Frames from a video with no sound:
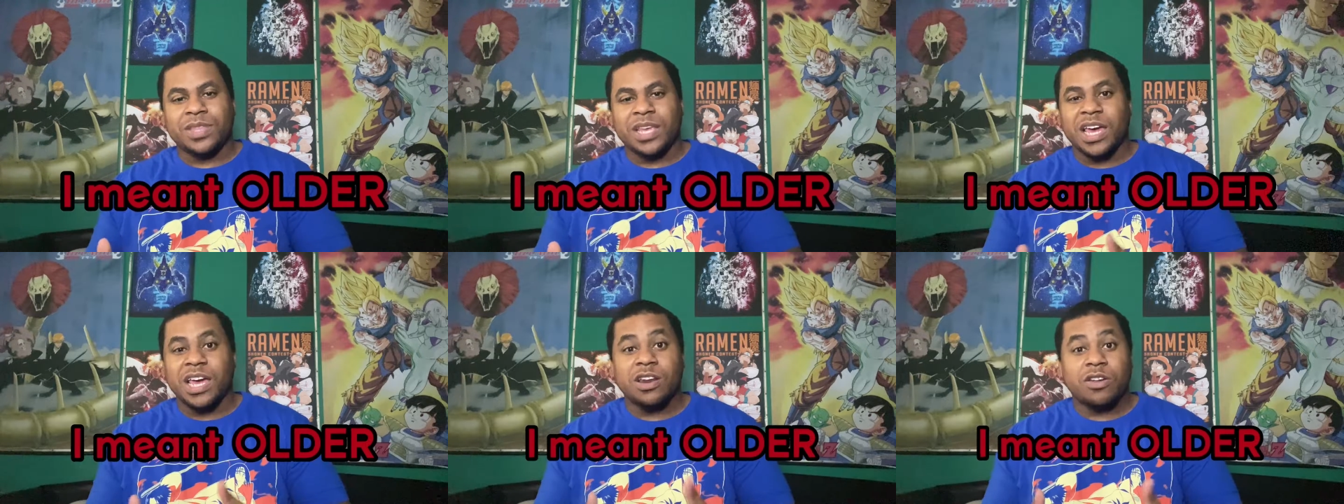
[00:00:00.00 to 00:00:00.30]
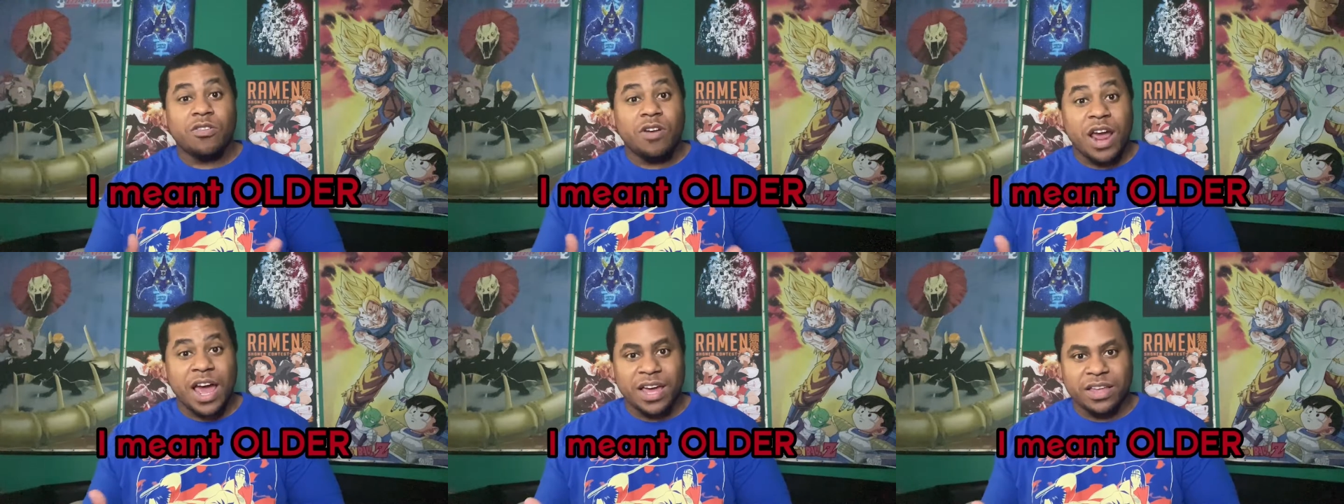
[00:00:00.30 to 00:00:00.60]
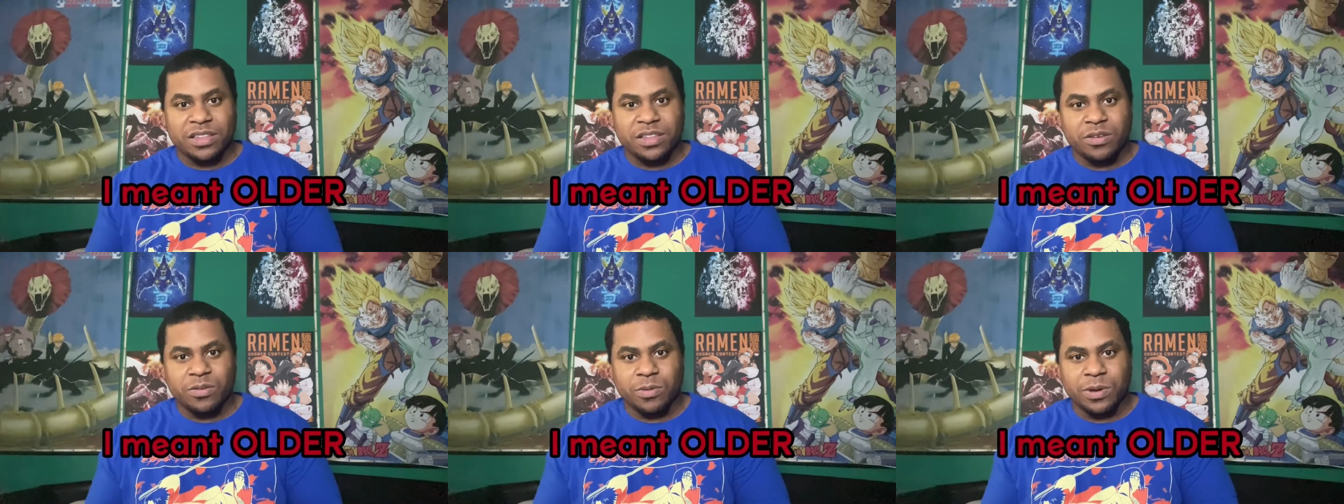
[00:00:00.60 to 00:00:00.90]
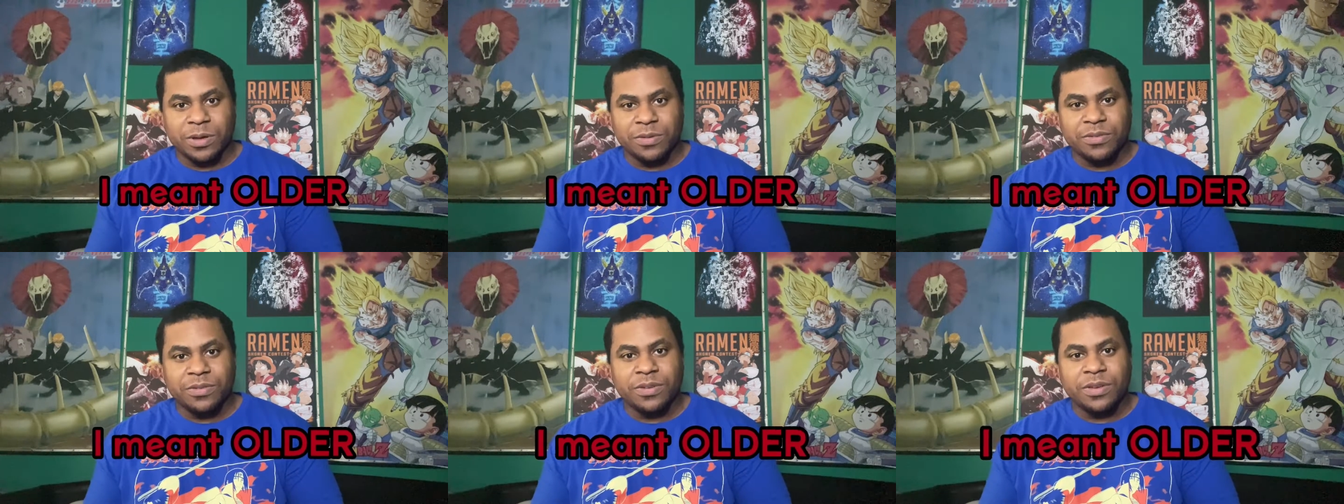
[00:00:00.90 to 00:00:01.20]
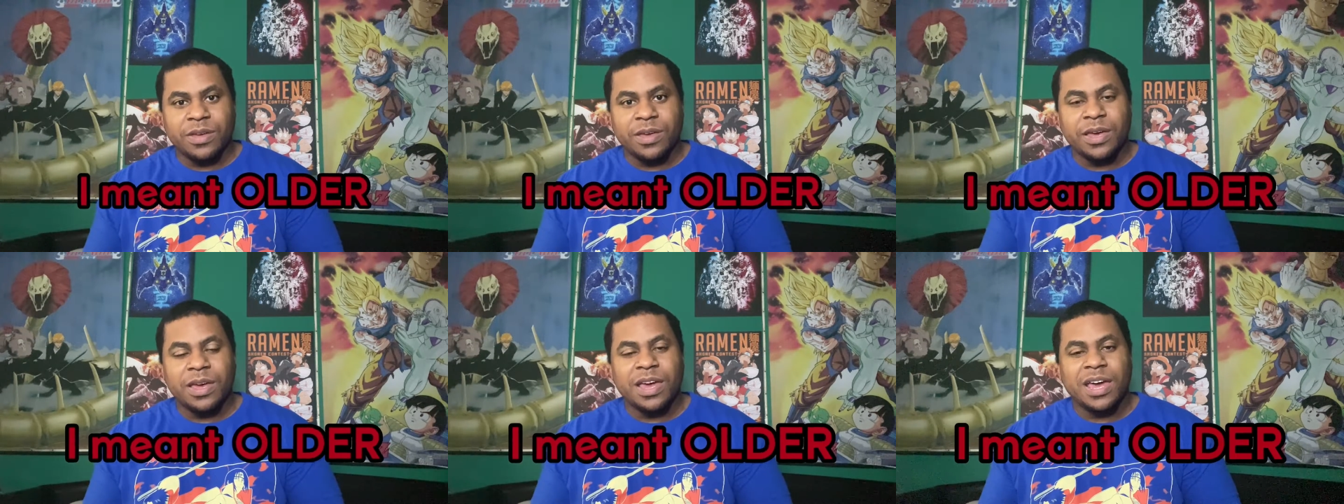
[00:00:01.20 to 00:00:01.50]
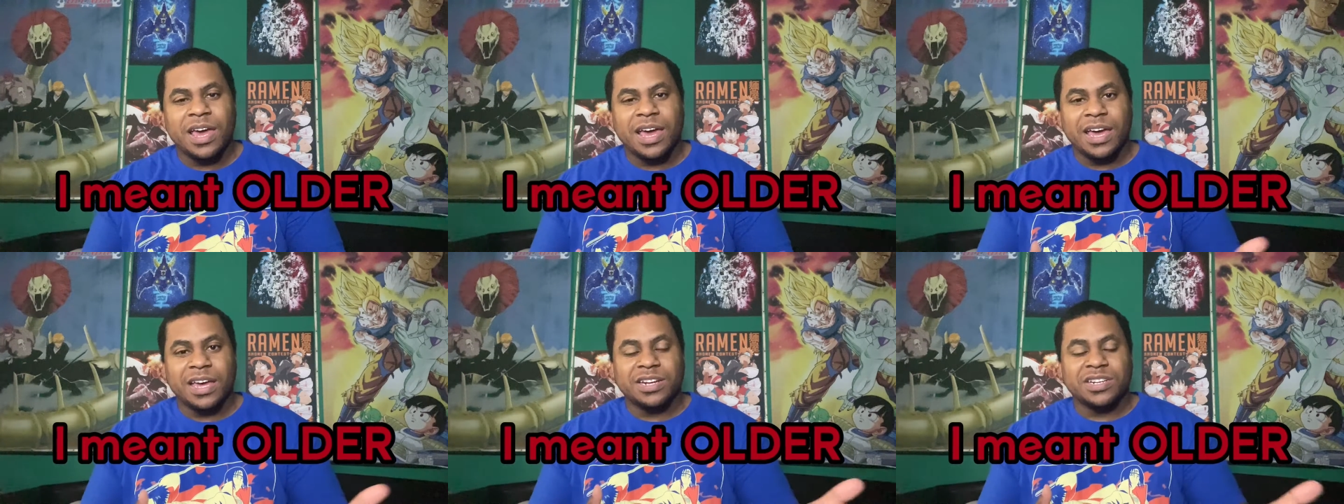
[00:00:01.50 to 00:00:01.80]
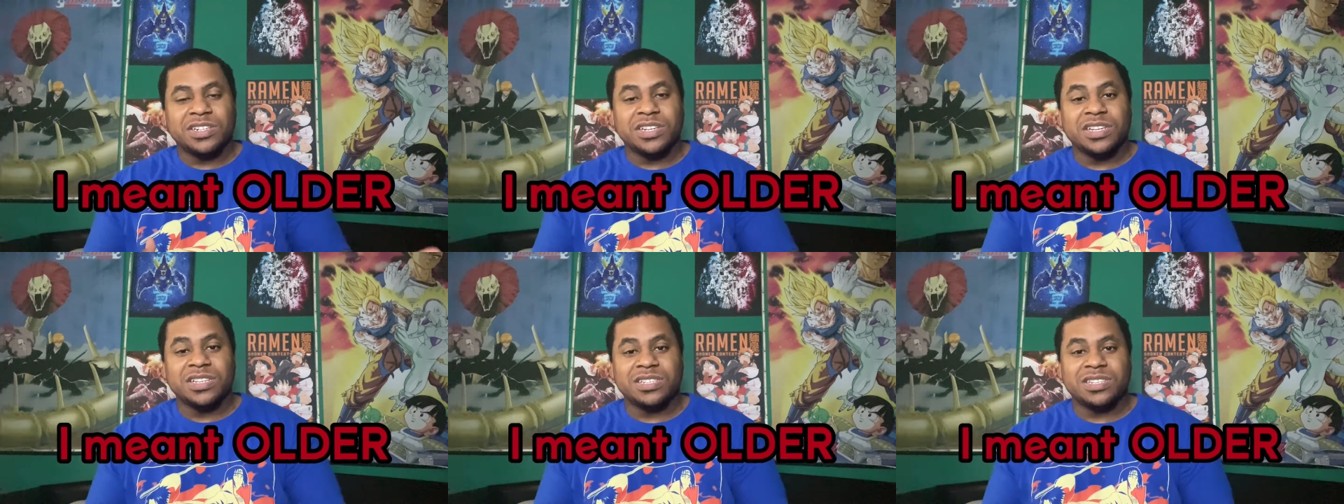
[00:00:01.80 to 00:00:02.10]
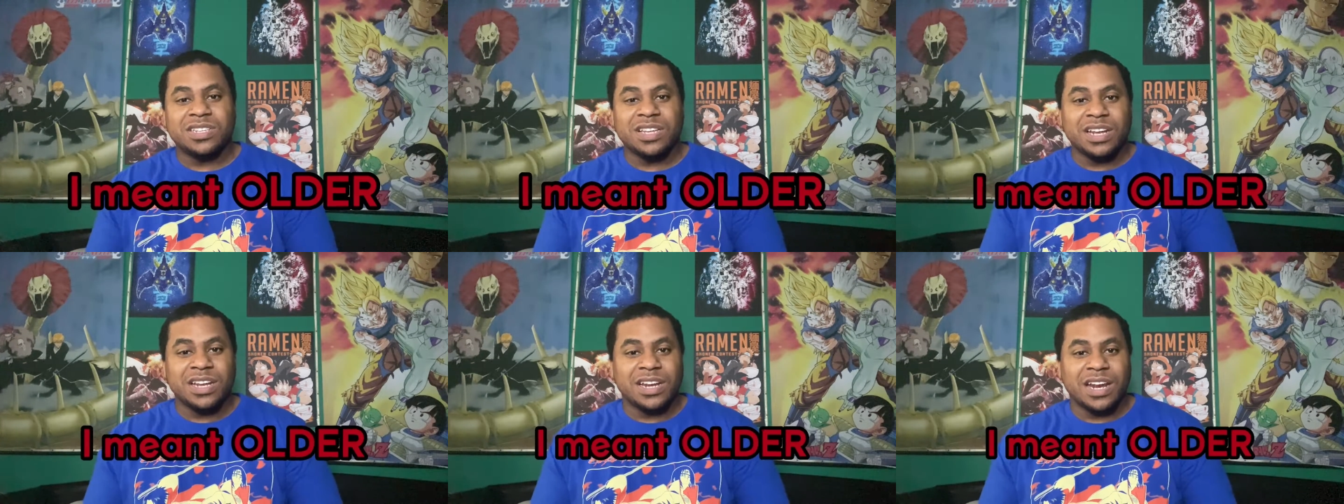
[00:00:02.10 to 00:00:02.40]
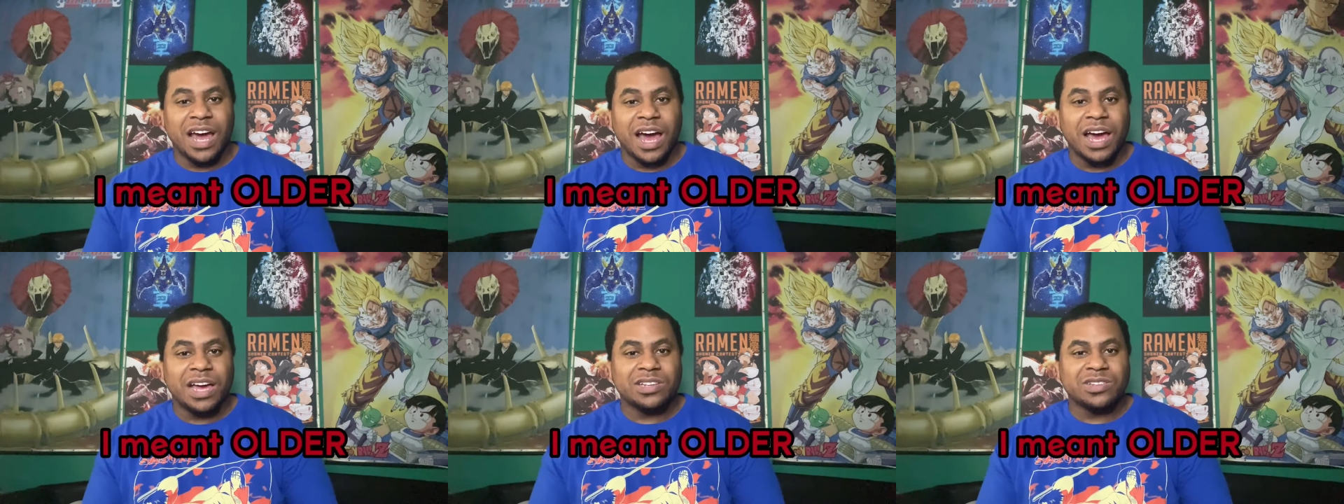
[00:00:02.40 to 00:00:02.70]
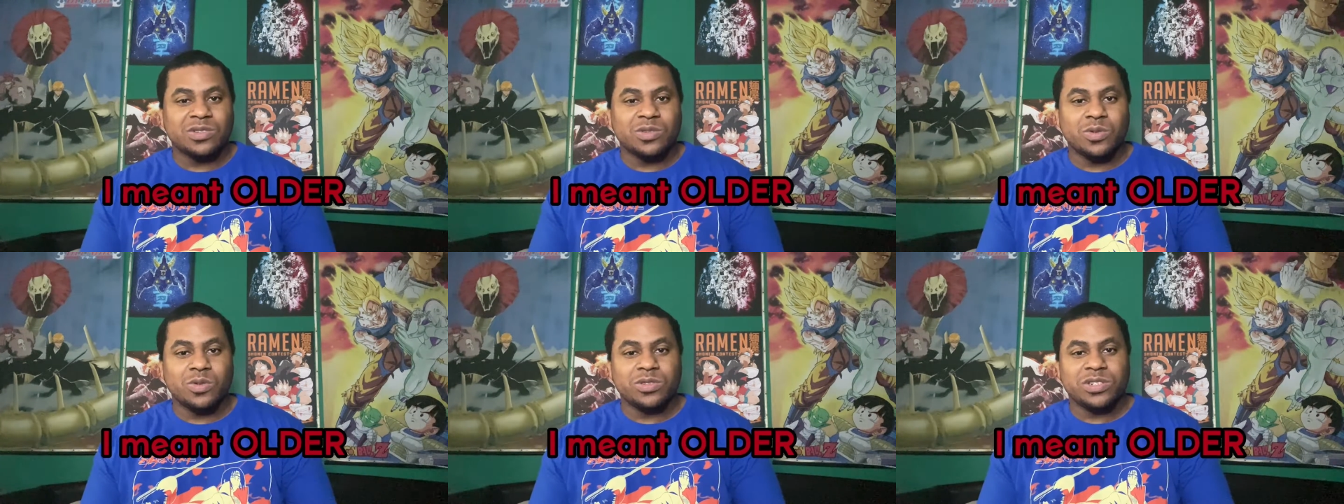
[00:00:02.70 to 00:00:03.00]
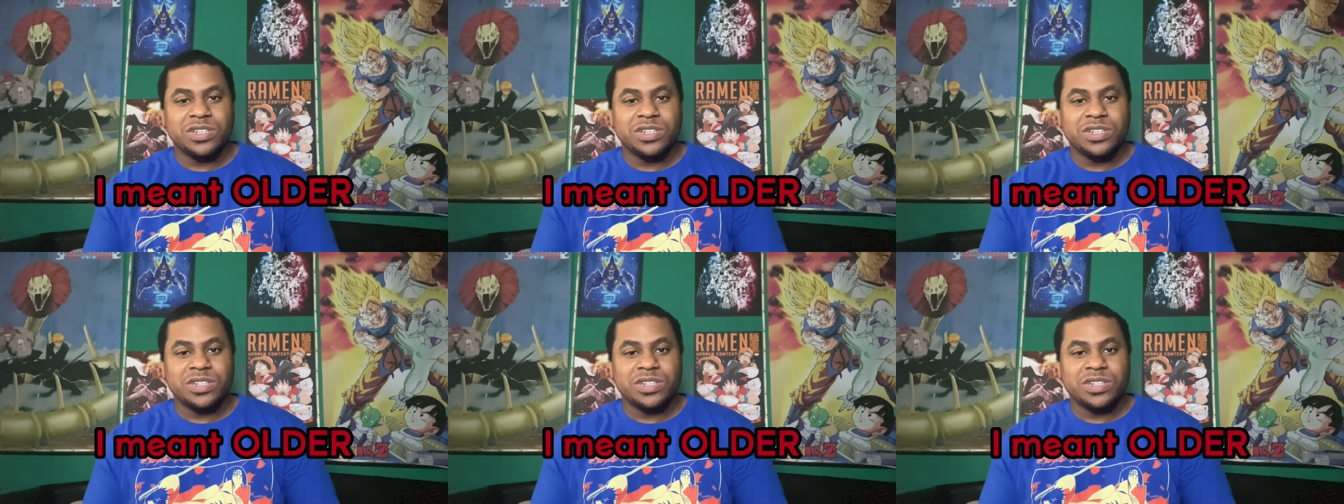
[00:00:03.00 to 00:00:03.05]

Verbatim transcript: interacting with and she's still in high school.